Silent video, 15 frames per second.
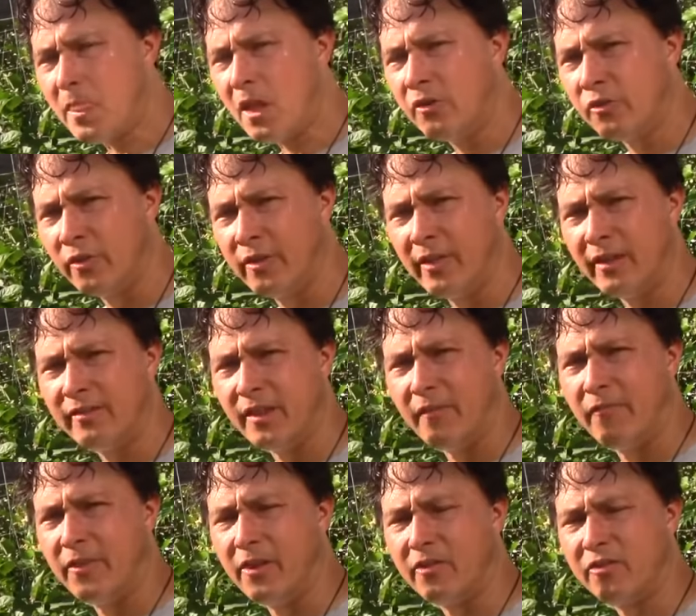So I think that's
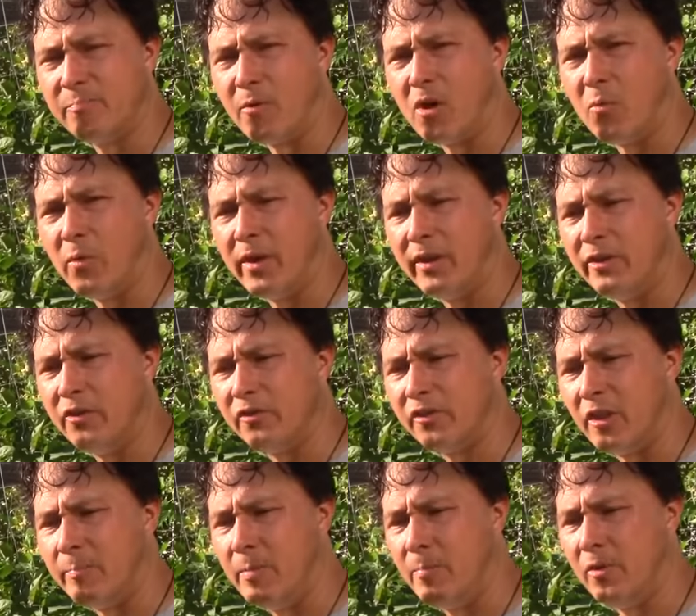definitely a smart way to do it so
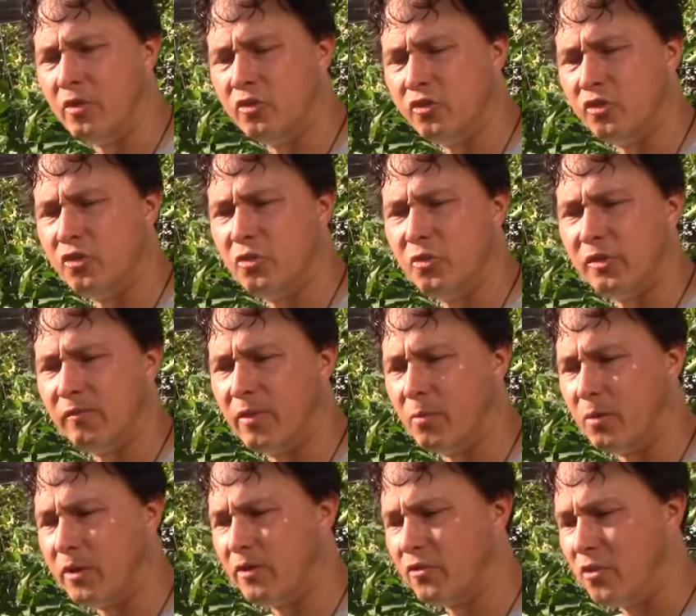that people could choose if they
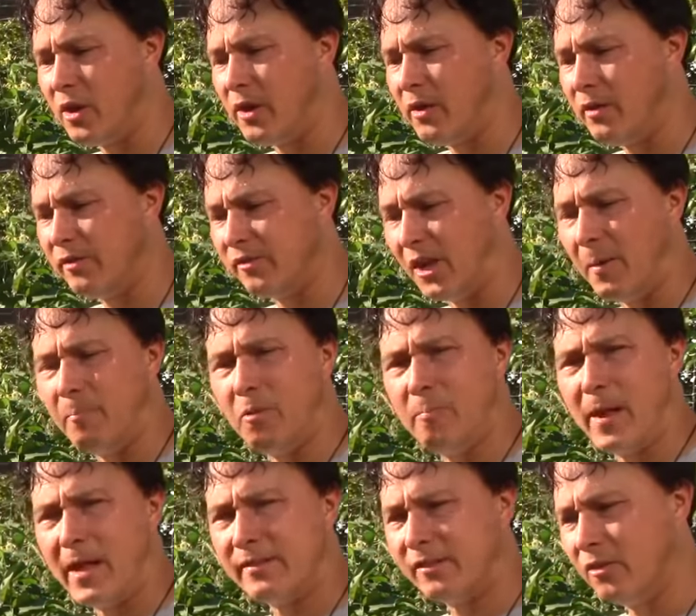want to try a sampler
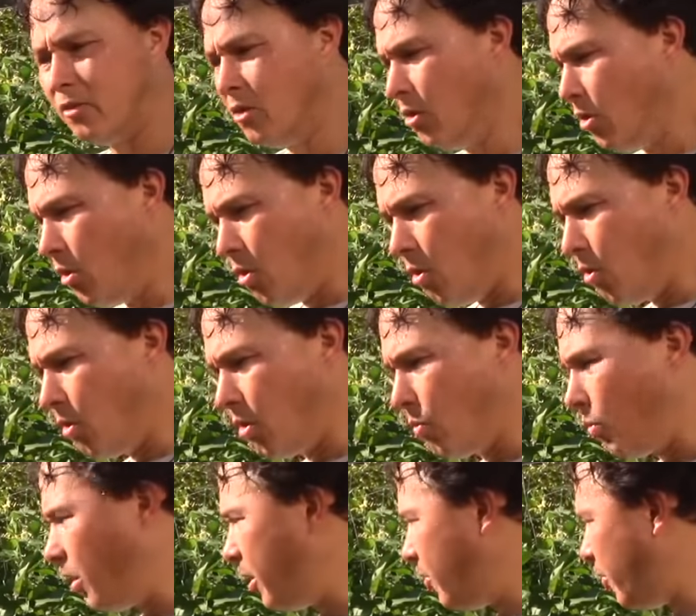basket or
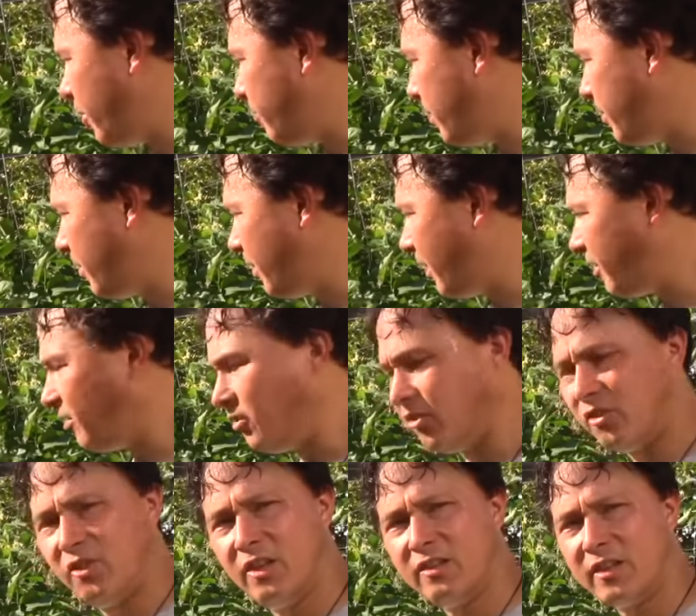one with maybe like
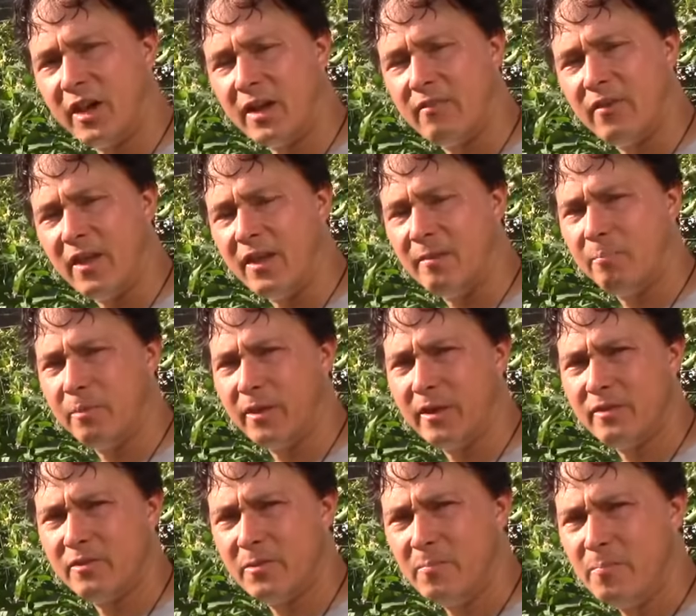just this kind of
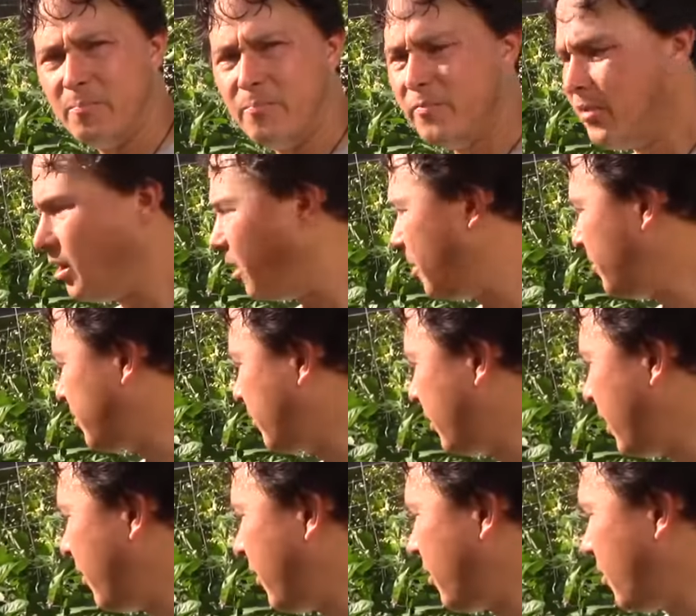eggplant. So
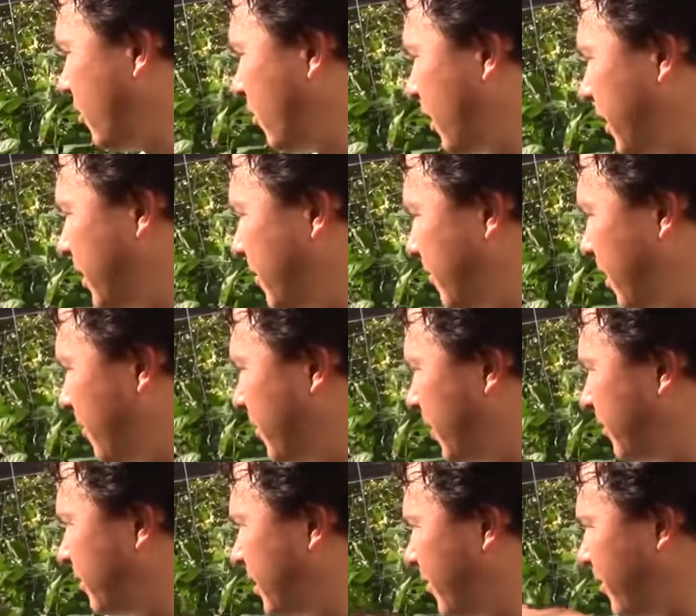yeah, they grow, like, at
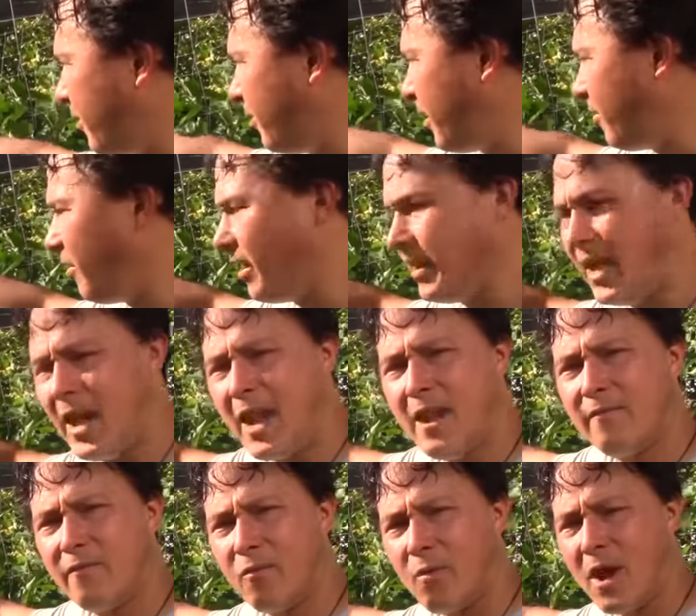present time, I think they have like
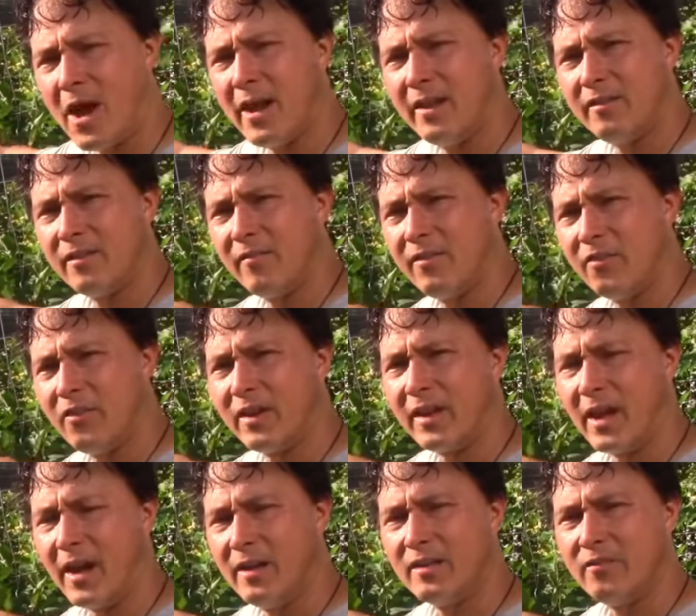8 varieties of different
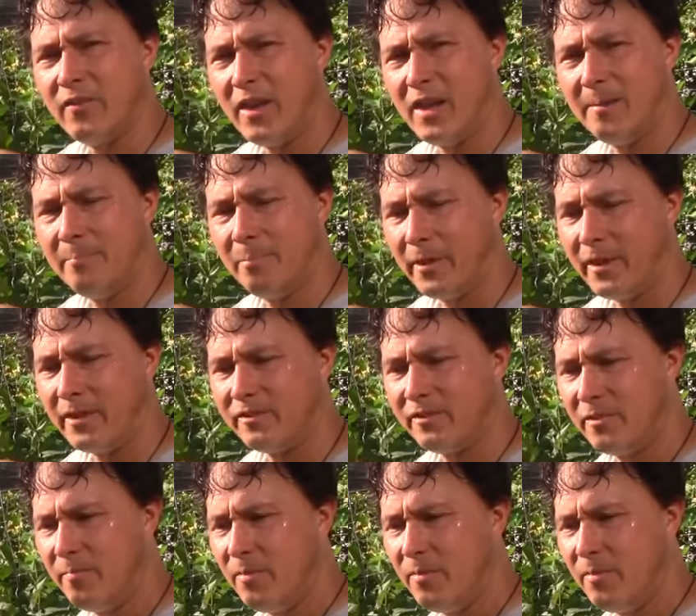kinds of eggplants,